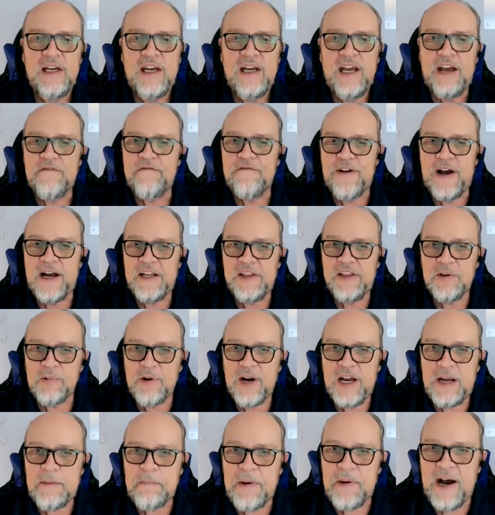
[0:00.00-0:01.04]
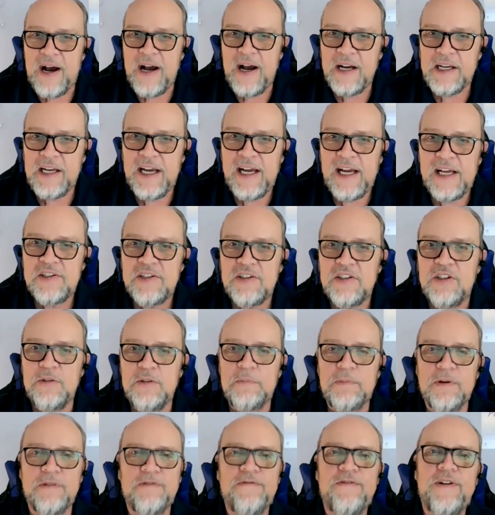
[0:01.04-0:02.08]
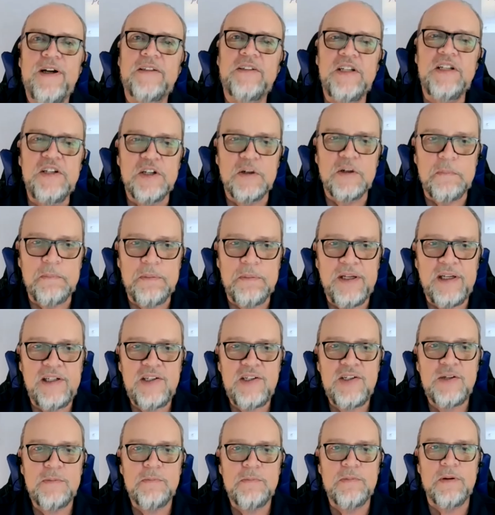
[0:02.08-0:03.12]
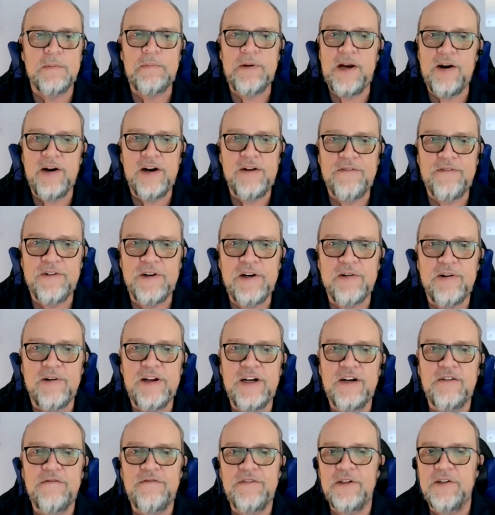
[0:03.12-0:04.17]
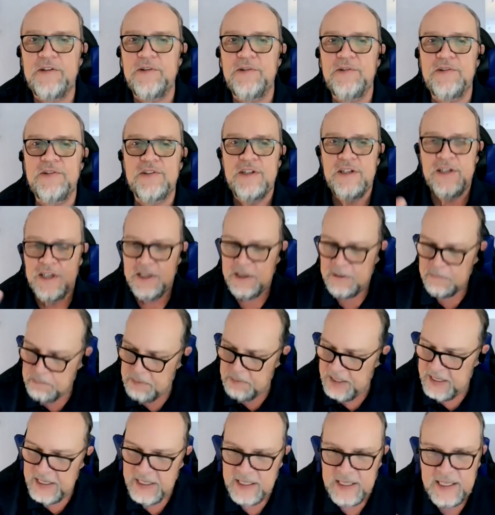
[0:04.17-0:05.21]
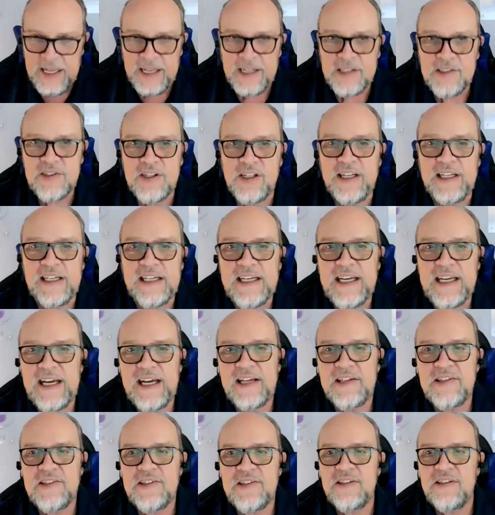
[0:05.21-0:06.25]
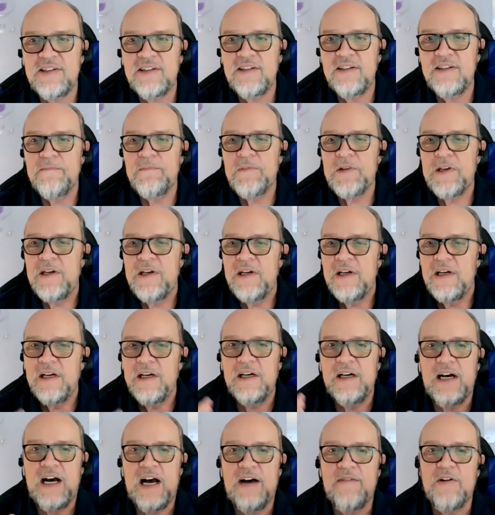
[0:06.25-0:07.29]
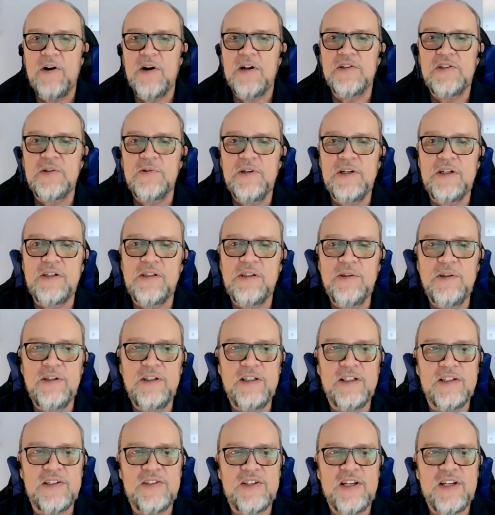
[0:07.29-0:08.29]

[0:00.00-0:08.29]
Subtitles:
and finding the right podcast to perfecting your pitch, preparing for your interviews, being an excellent guest. I've also included a